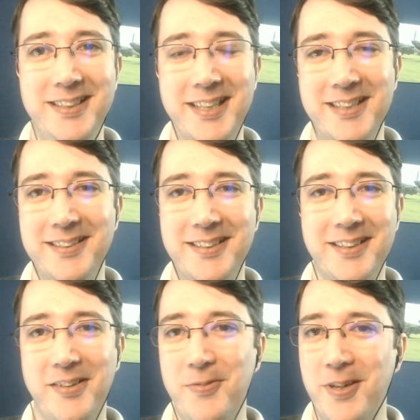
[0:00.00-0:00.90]
yeah, I,
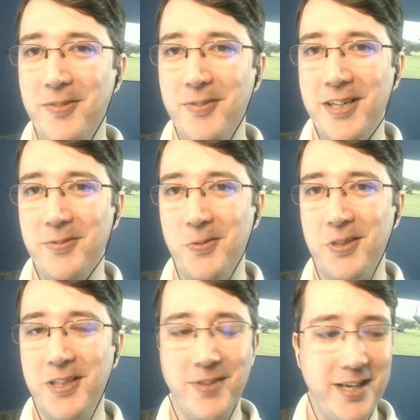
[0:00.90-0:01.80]
I find it very difficult to
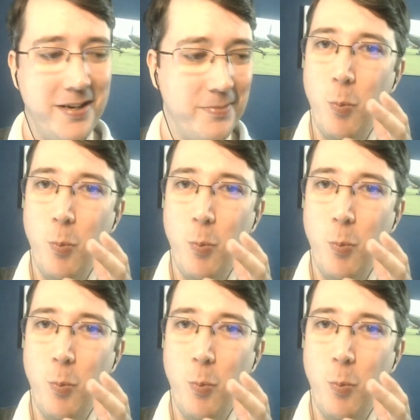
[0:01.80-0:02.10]
give that up.